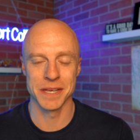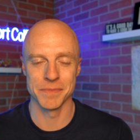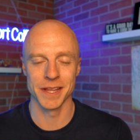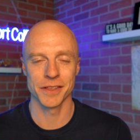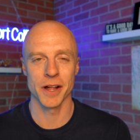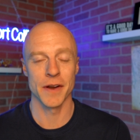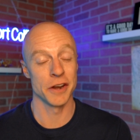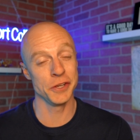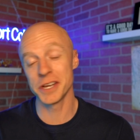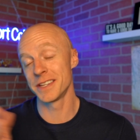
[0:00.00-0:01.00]
Timnath,
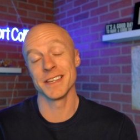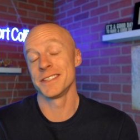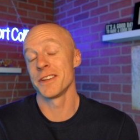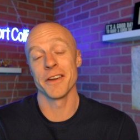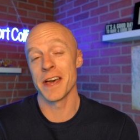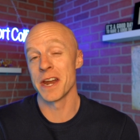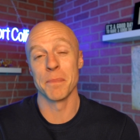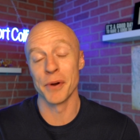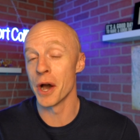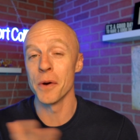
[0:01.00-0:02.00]
Colorado. You could consider that a
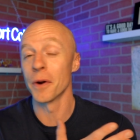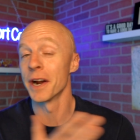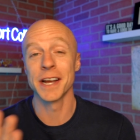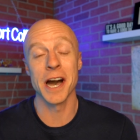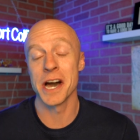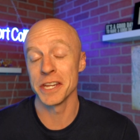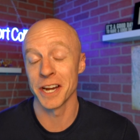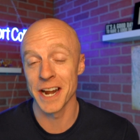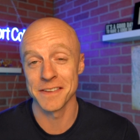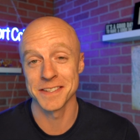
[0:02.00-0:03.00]
pro or a con.
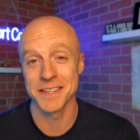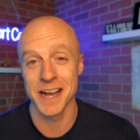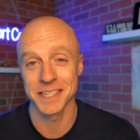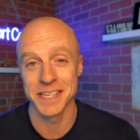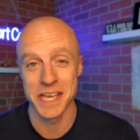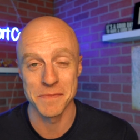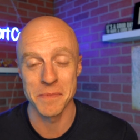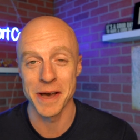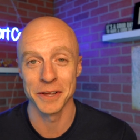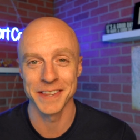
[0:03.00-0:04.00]
You're gonna have to talk to him
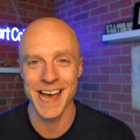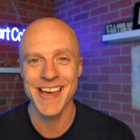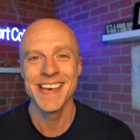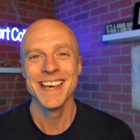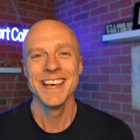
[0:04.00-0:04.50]
about that.